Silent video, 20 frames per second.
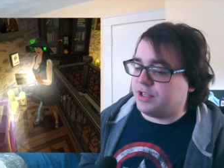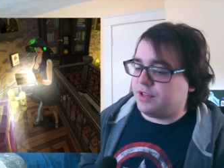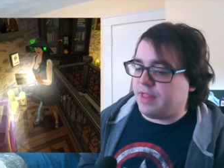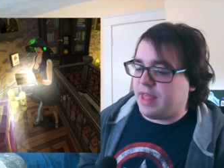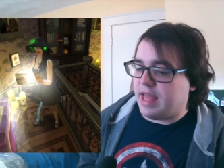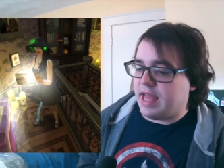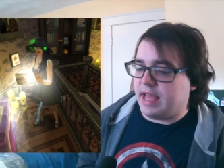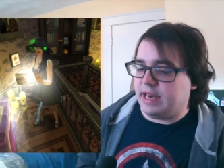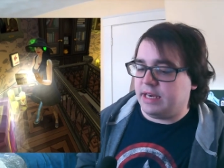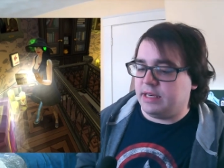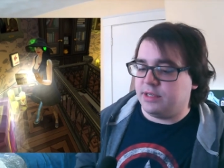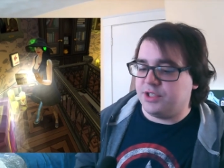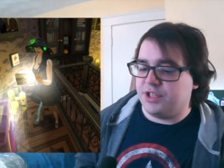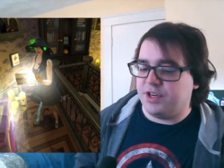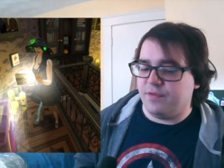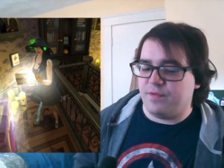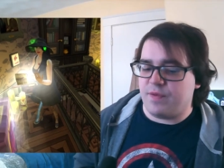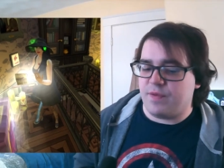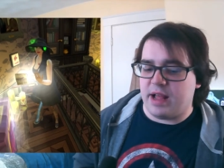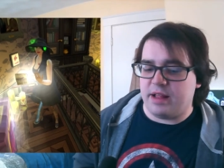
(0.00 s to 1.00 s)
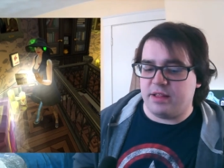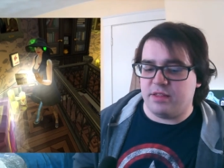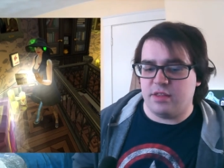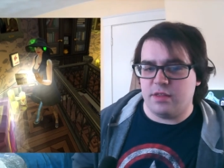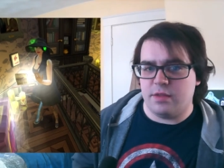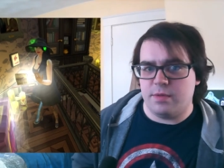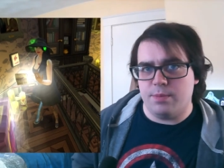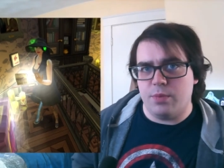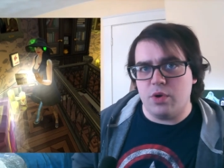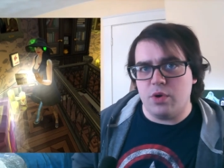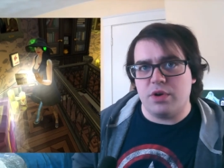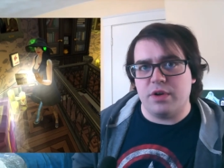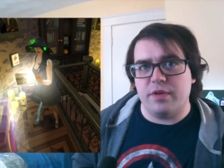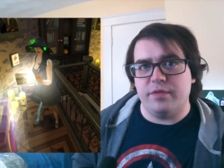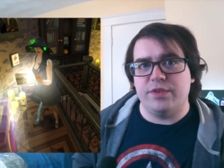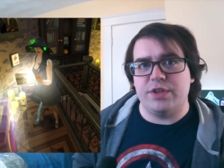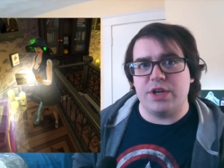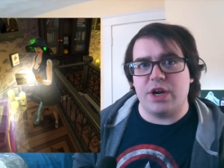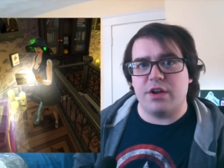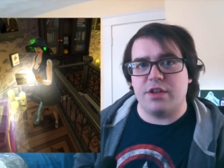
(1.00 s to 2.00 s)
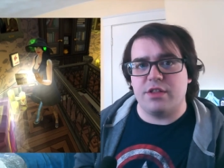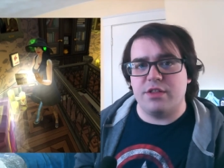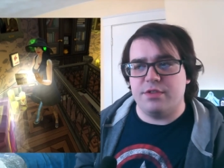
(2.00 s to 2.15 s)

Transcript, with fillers: and then she finds this book of dark